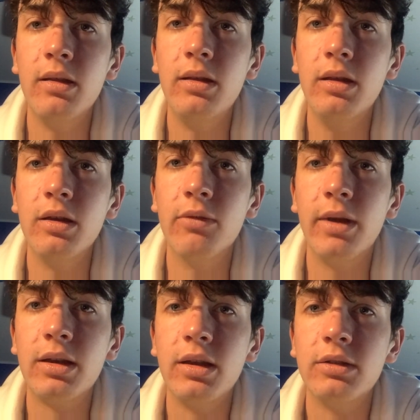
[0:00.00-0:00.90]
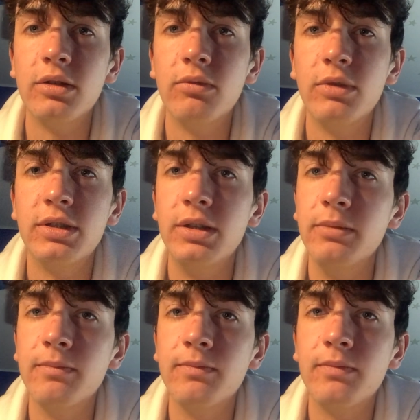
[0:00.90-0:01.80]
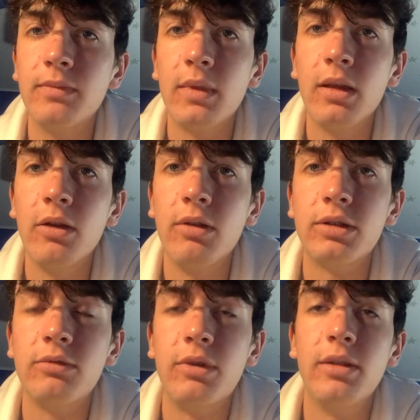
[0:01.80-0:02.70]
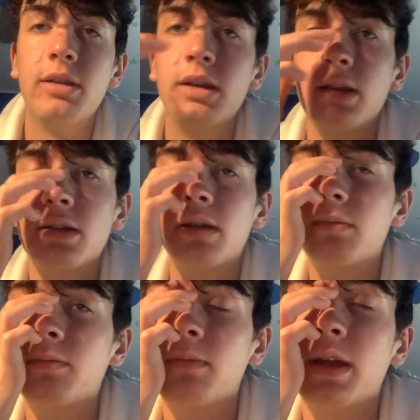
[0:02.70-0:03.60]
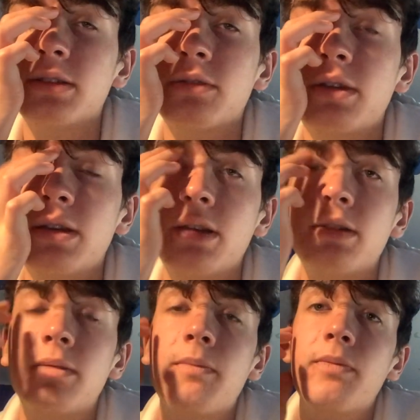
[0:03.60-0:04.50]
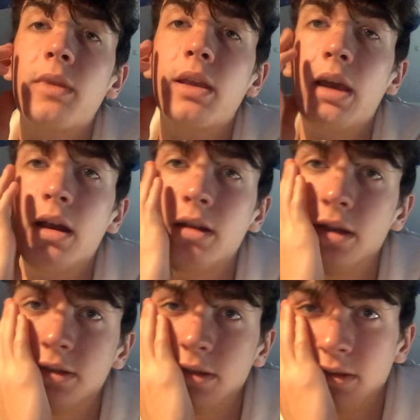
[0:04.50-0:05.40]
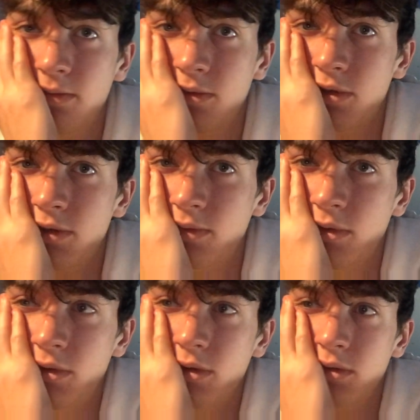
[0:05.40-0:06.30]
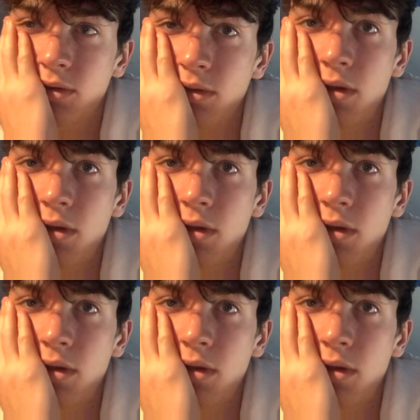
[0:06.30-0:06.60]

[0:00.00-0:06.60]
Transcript: The correct answer was D. Question 20. The enzyme hexokinase catalyzes conversion of glucose